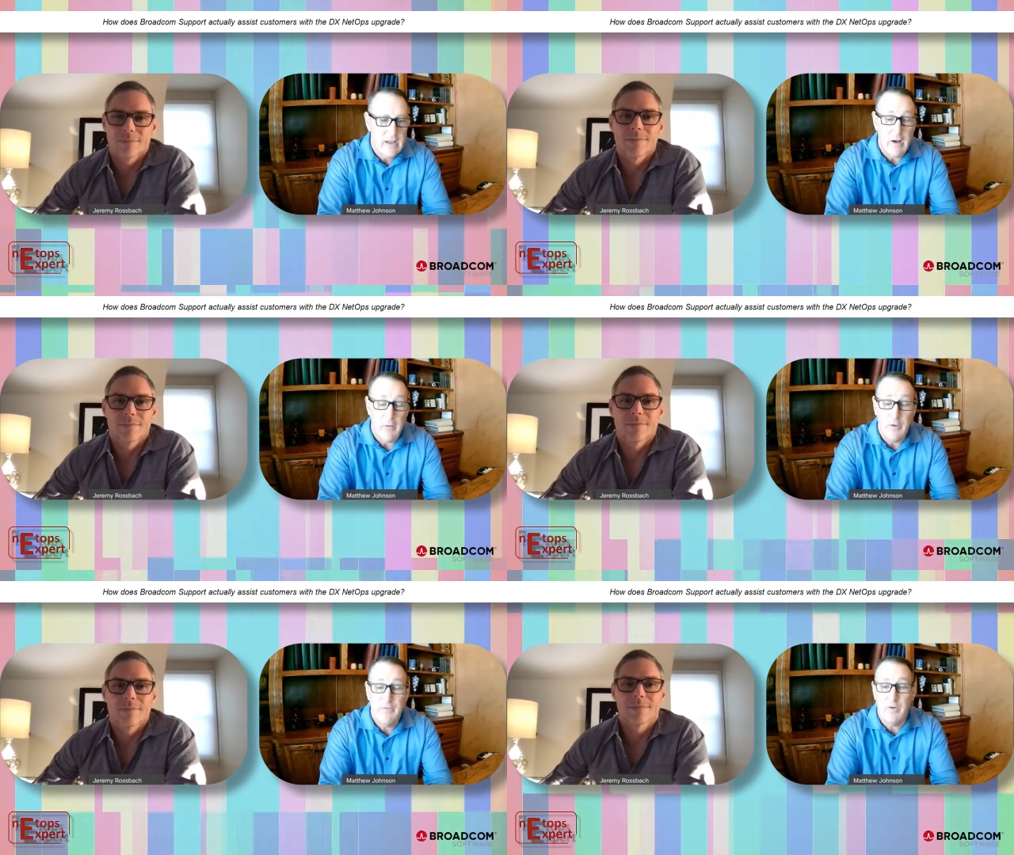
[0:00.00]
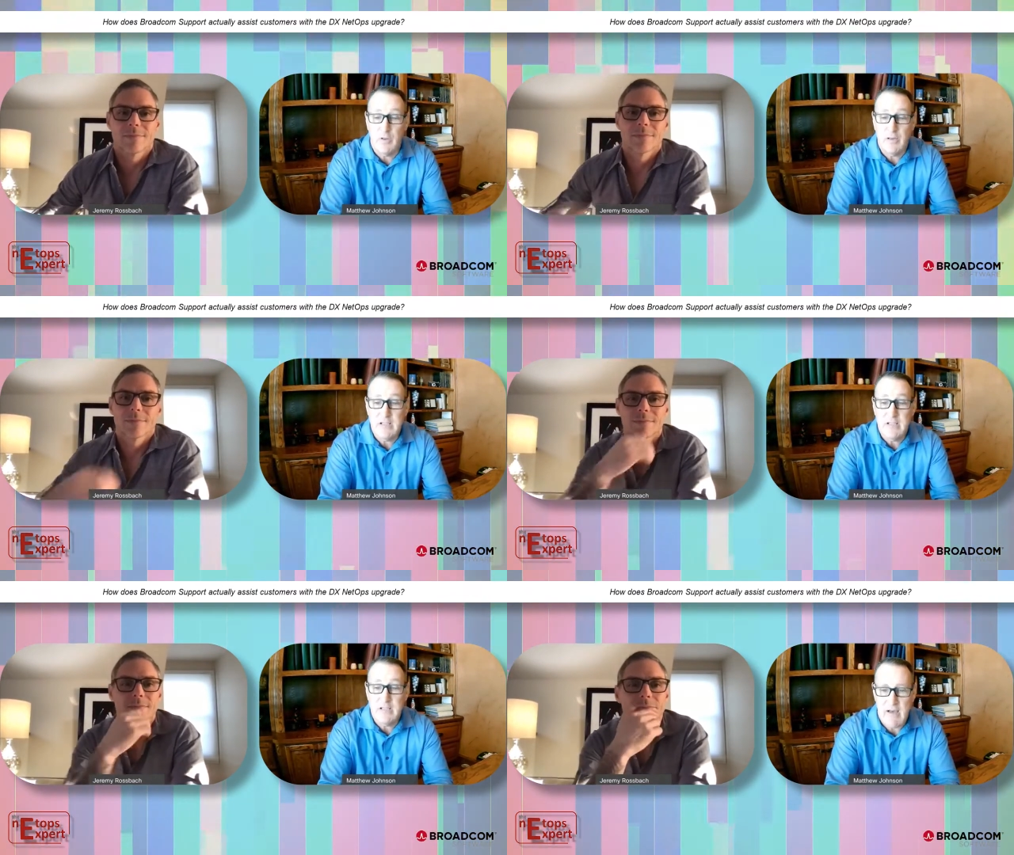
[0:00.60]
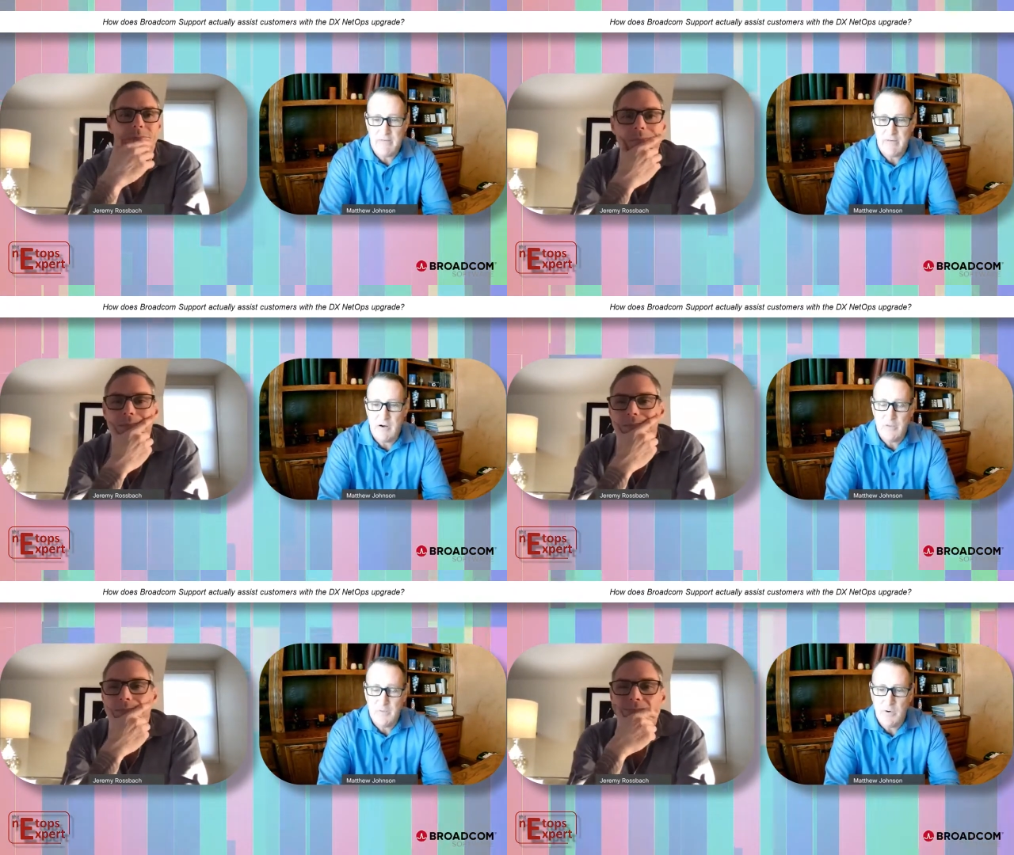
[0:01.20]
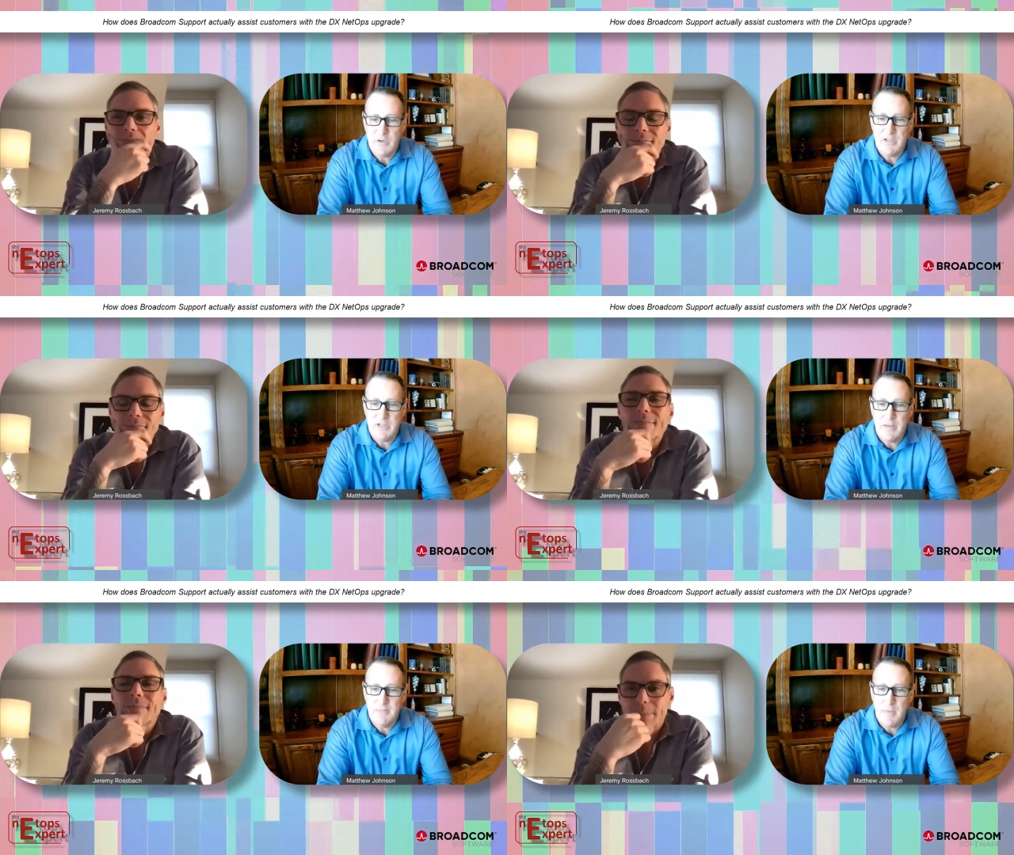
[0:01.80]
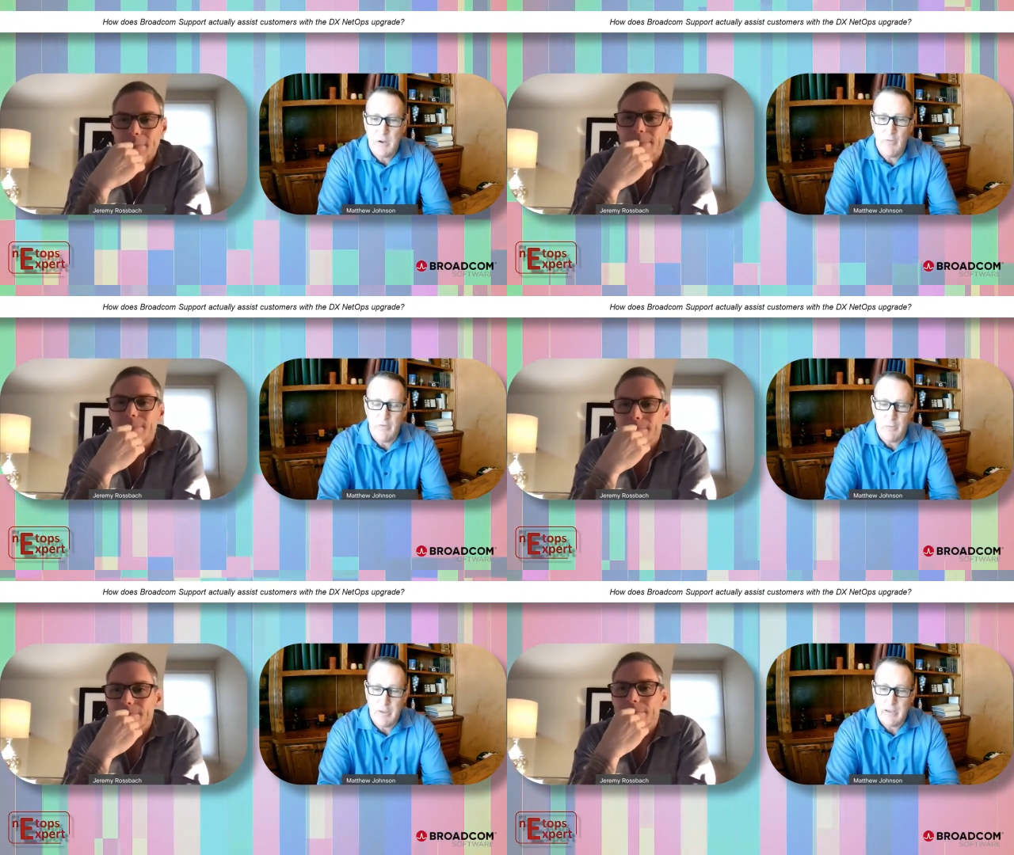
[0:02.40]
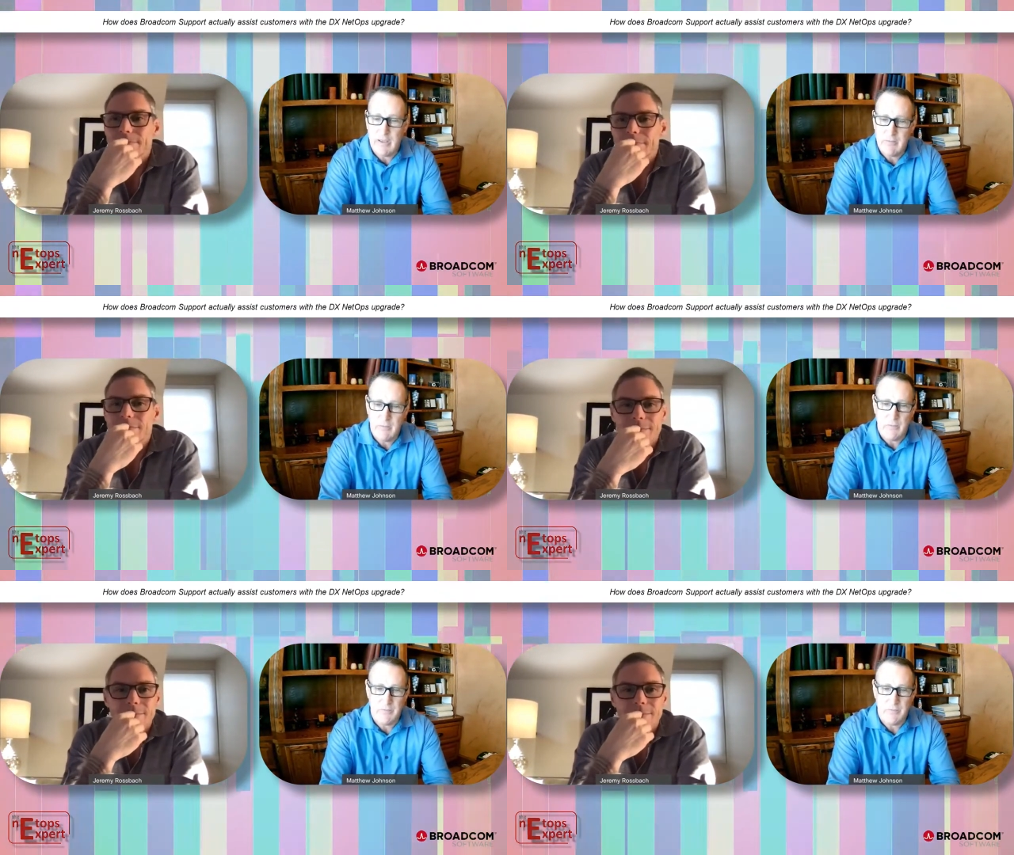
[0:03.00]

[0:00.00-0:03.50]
Speaker 1: uh, we fully staff our support team over the weekend.